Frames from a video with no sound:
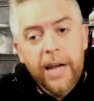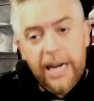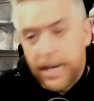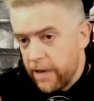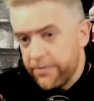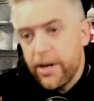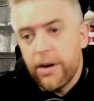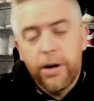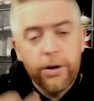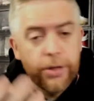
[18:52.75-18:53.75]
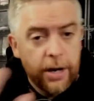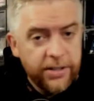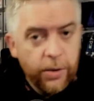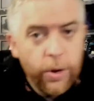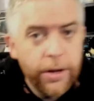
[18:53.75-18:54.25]
And I'd love to hear your
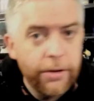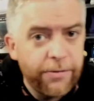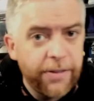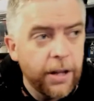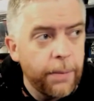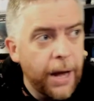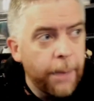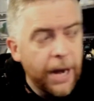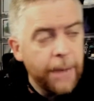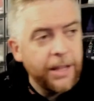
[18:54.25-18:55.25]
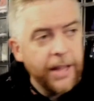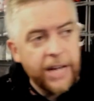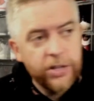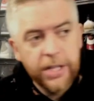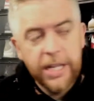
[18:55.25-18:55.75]
thoughts on what you feel about Bobby
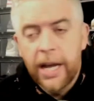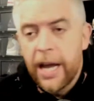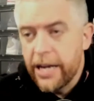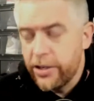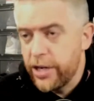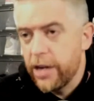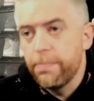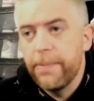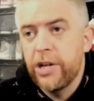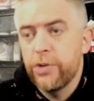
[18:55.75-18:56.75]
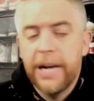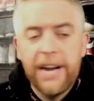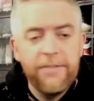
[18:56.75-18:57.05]
Lashley and Shelton Benjamin,